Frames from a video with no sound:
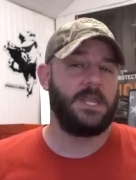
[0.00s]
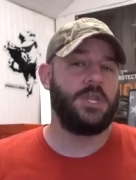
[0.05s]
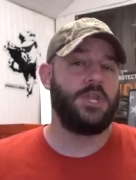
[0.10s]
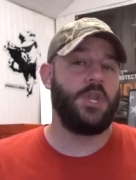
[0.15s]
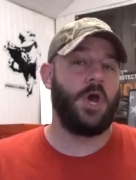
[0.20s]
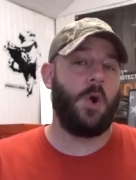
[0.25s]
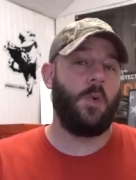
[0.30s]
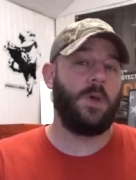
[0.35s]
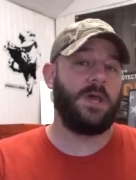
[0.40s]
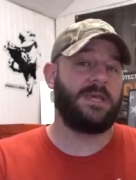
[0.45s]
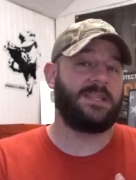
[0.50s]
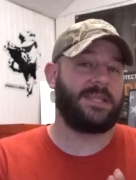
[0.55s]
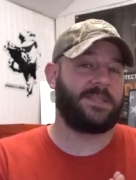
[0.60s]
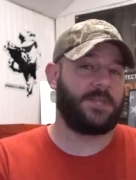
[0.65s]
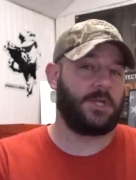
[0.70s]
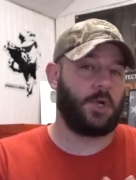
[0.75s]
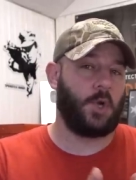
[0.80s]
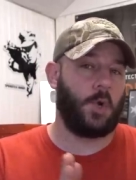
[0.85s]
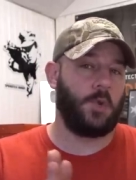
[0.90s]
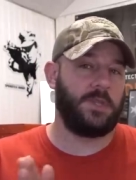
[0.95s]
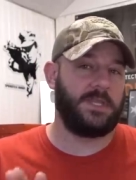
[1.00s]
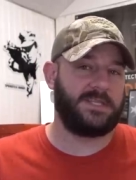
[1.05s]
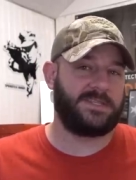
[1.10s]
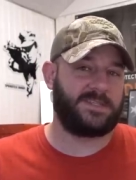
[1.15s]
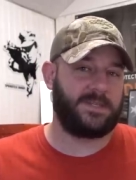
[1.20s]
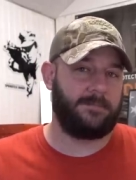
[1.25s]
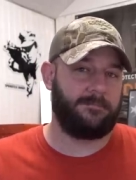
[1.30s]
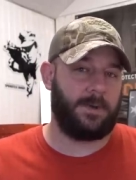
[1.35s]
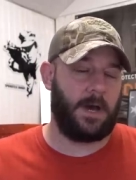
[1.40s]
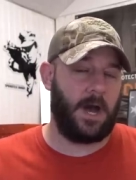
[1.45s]
knowing that they're only
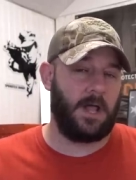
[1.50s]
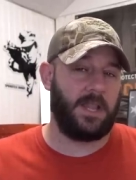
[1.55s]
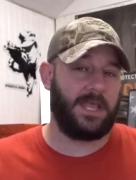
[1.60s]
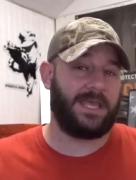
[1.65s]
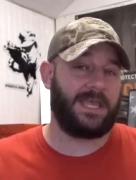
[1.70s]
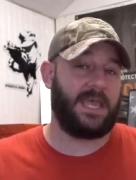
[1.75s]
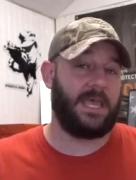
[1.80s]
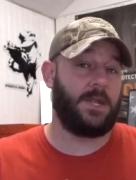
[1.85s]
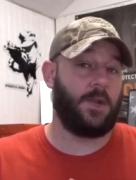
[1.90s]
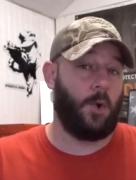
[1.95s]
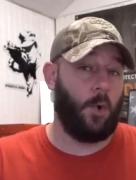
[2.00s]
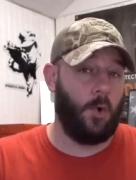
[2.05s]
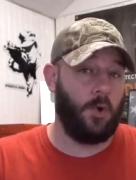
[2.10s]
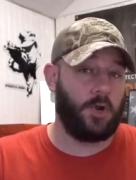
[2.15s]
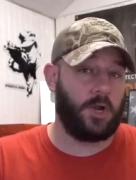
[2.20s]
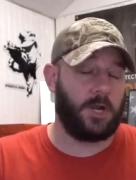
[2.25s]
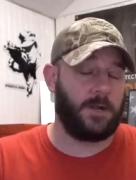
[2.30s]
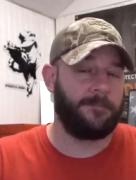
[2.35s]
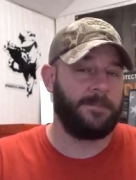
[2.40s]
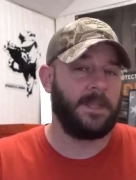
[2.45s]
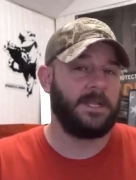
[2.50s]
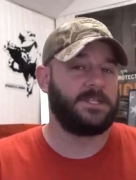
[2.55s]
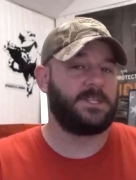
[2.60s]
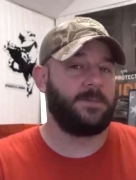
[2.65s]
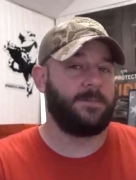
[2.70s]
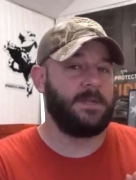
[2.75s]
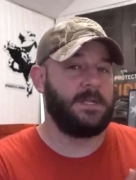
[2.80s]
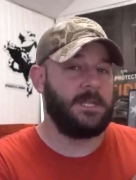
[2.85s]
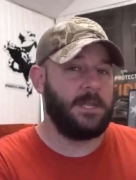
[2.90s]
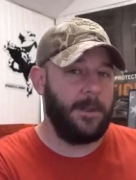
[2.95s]
symbolic in order
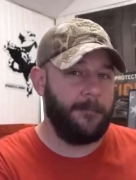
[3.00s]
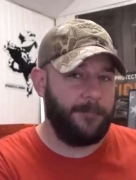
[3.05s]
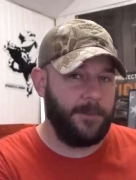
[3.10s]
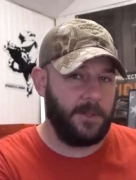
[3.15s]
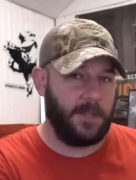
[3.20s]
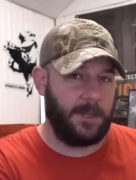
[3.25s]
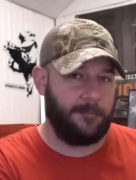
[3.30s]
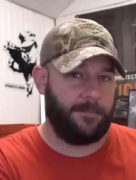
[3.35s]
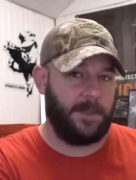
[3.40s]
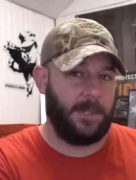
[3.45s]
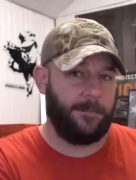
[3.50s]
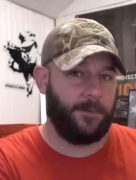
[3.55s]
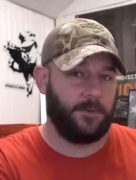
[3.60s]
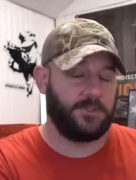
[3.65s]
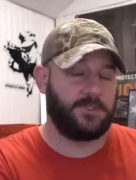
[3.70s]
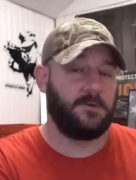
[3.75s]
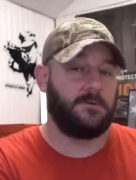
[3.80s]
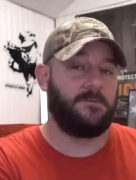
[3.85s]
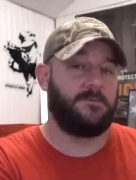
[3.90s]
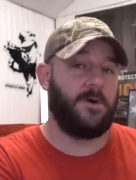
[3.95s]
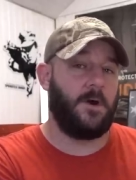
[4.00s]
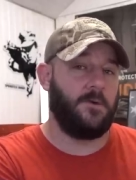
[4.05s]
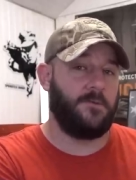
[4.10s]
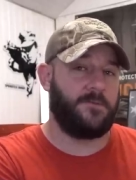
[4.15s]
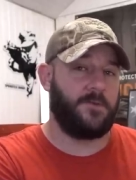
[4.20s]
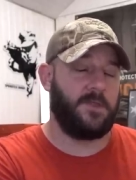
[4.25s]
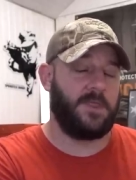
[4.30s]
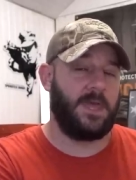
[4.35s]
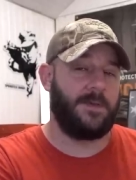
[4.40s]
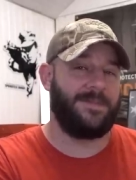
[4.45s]
to manipulate people to vote
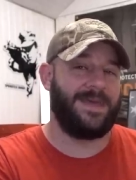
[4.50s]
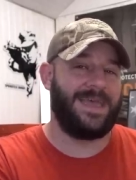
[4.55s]
for them